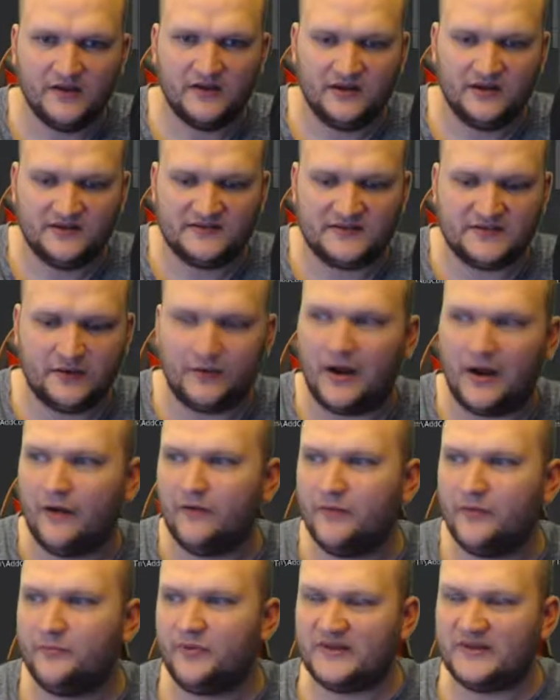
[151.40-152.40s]
So our
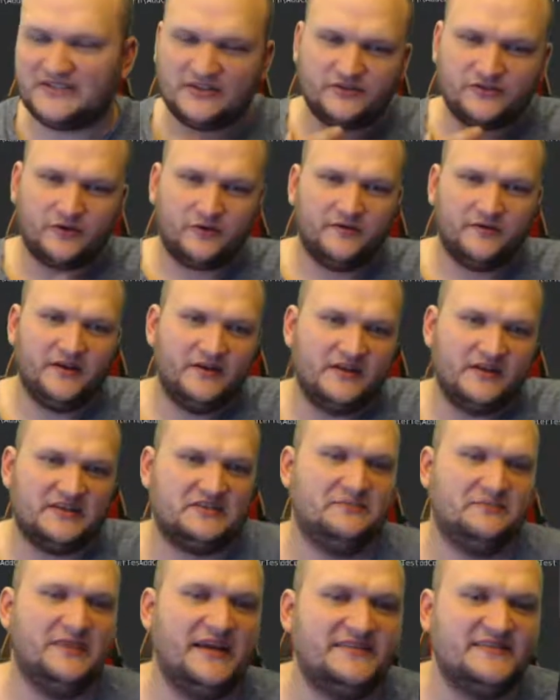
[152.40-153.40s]
repository is
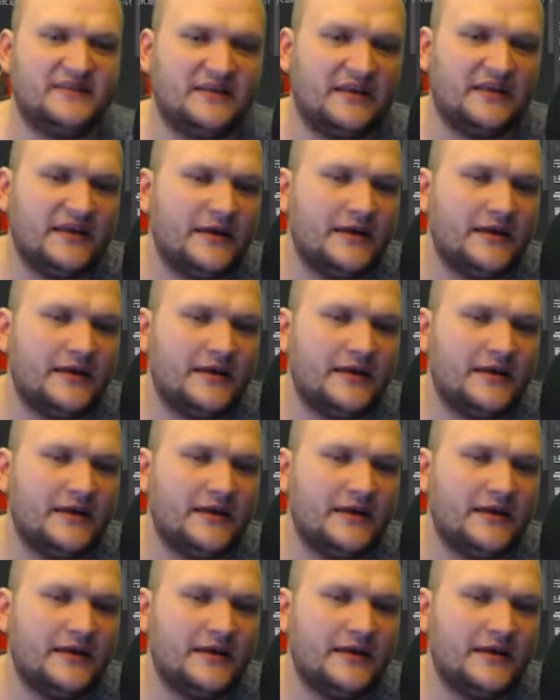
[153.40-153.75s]
basically